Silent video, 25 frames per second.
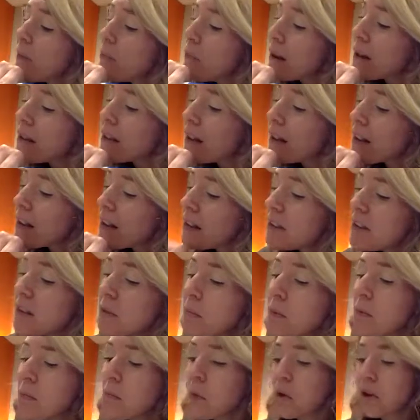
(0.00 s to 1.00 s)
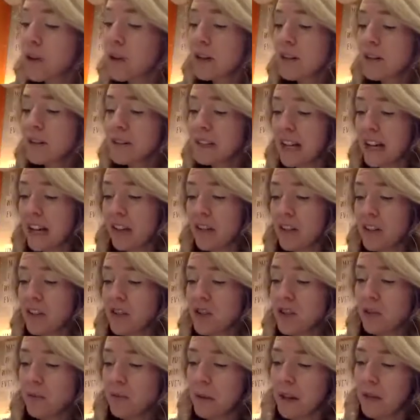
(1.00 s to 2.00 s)
made that a little bit more down than
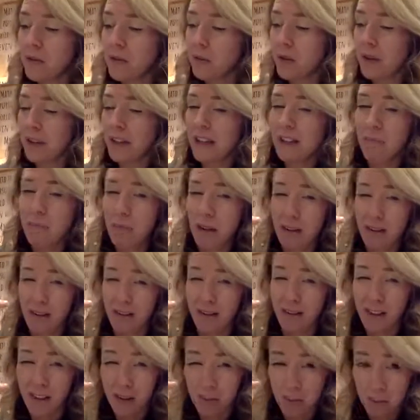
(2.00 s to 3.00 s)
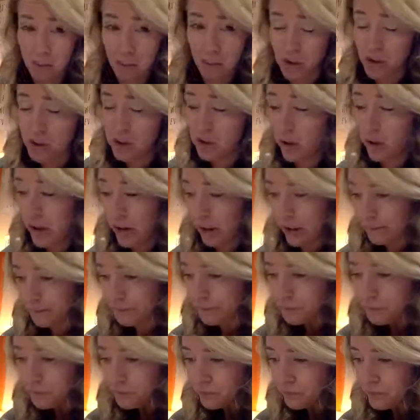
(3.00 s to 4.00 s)
it should be. It would be a little bit more straighter,
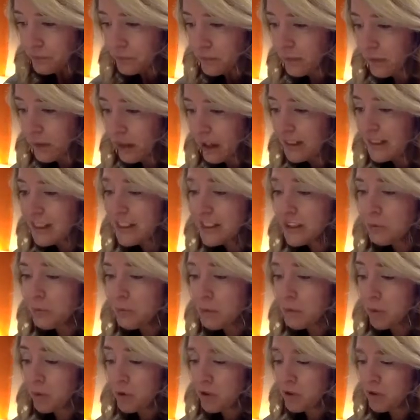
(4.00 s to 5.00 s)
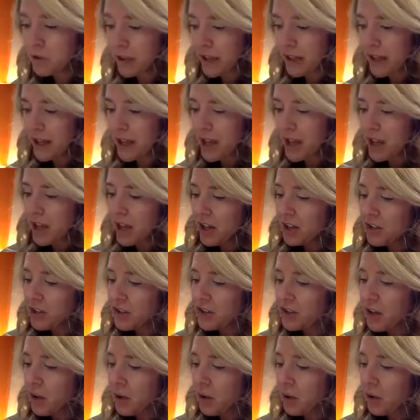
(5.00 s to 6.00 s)
a little bit more straight.
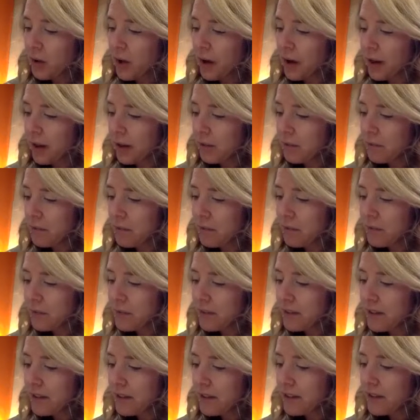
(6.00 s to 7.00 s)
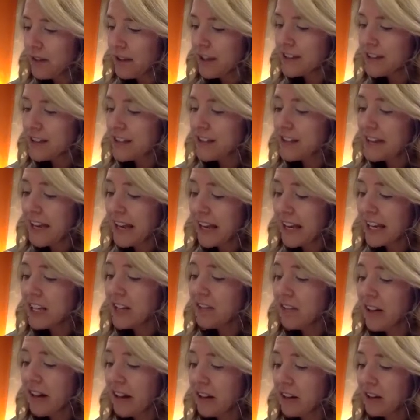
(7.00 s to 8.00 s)
So it's a
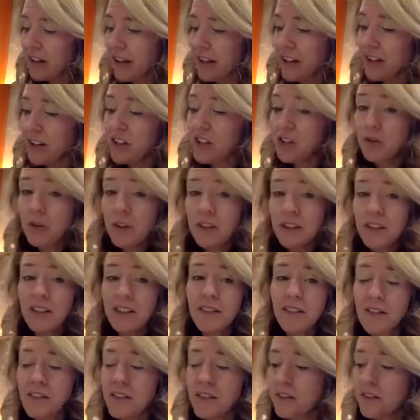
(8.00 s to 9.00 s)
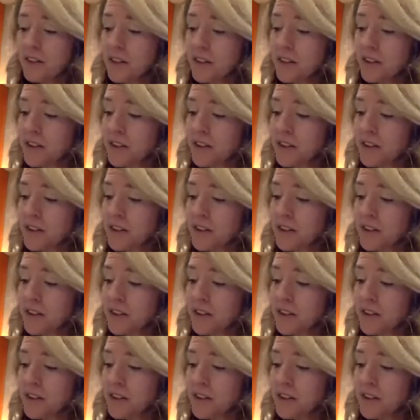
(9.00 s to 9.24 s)
negative outlier, and you could there's